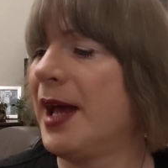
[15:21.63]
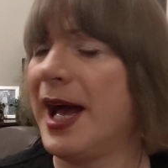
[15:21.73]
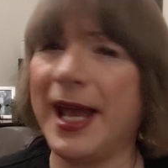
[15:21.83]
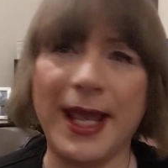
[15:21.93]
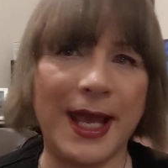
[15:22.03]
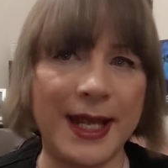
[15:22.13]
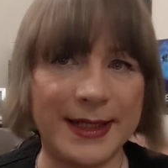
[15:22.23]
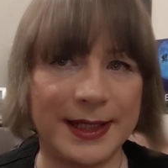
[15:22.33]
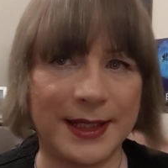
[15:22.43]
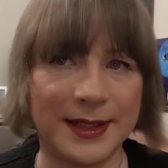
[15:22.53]
I
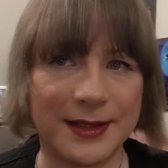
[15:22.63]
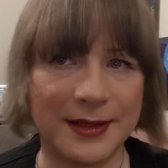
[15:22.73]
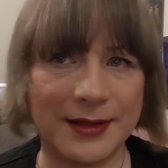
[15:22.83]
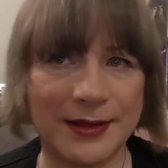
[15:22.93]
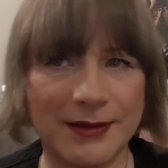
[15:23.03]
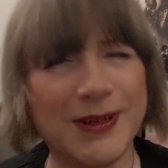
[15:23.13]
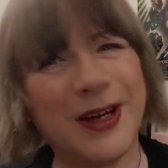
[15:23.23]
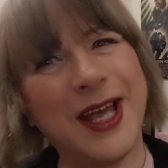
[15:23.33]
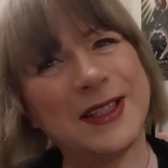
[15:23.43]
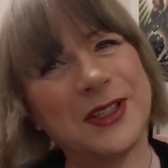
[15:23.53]
hated, well,
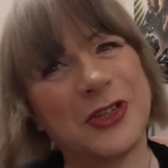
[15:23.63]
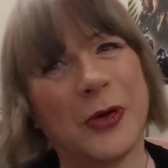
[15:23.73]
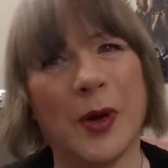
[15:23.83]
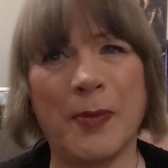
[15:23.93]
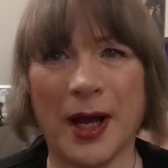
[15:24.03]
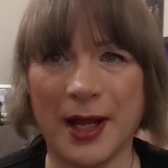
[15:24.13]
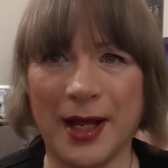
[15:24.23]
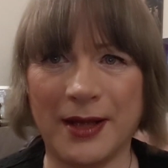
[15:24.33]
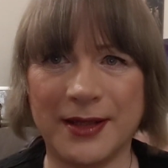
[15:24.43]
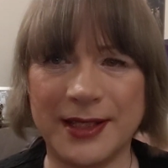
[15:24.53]
hate's a strong word, but
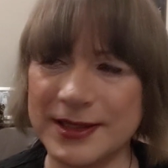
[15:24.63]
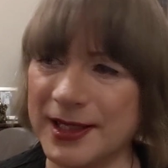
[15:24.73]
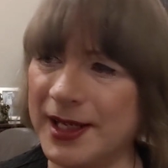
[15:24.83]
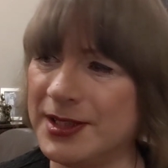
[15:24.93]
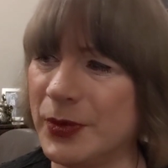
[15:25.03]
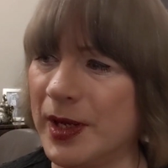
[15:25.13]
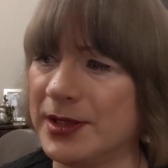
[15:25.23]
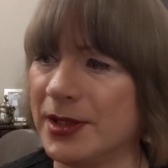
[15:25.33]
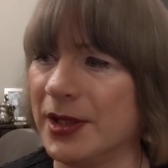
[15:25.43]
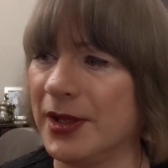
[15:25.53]
I disliked
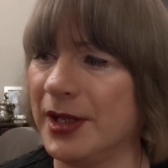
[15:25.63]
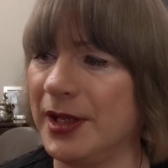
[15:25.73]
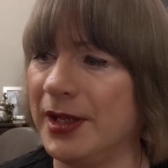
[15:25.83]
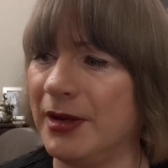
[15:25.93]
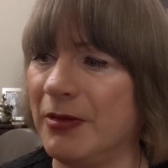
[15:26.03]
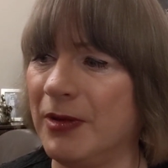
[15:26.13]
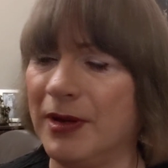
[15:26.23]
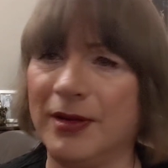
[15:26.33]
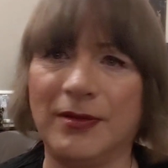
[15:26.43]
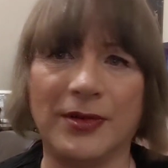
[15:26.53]
quite a lot the
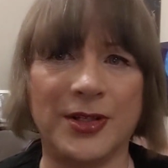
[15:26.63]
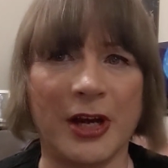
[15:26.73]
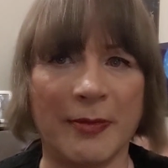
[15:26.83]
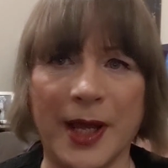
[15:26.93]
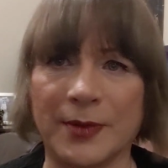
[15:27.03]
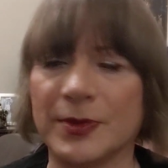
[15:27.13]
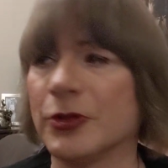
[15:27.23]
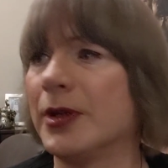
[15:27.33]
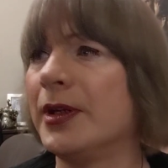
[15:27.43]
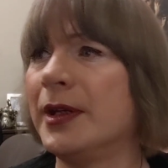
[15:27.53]
Jeremy Adams
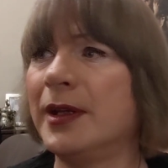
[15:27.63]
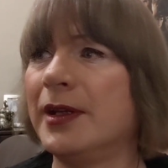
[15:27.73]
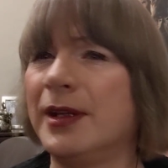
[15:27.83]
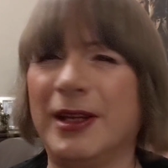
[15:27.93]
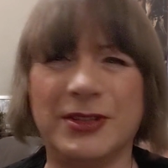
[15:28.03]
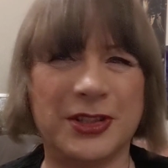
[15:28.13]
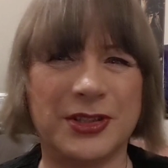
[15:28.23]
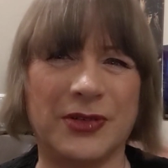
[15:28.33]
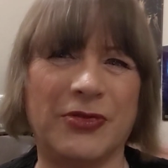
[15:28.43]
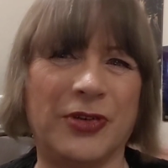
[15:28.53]
run. It was
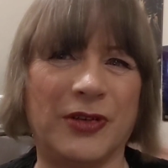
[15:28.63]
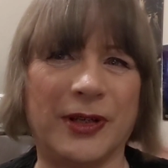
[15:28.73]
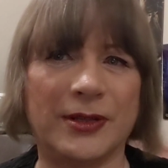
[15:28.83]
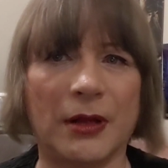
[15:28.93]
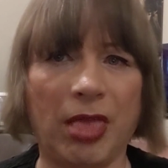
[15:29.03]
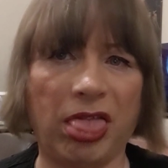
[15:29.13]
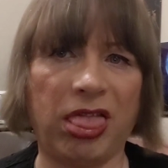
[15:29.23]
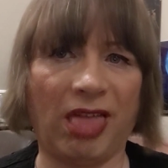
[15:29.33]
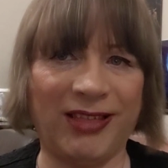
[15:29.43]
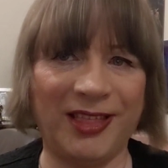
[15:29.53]
just too fluffy. I was like, oh,
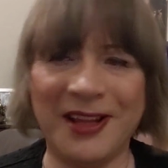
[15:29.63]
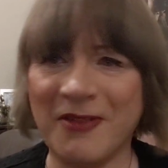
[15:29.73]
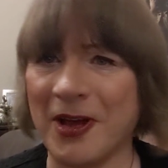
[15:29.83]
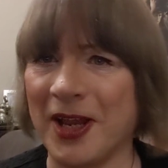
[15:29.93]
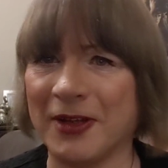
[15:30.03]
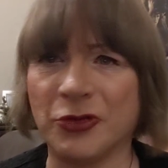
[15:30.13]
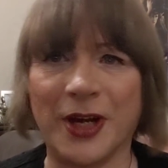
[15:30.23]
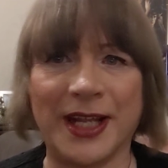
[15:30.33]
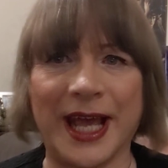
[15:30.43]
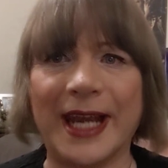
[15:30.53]
felt like I was
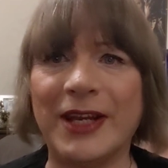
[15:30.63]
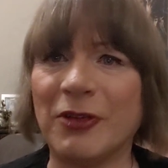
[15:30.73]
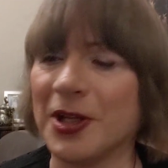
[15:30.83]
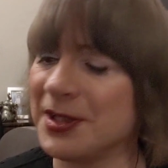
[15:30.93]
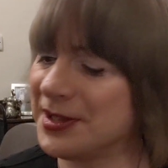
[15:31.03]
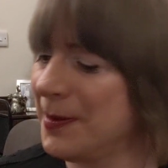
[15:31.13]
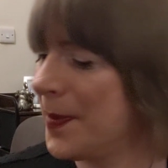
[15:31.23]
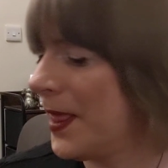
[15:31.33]
reading Candy Floss.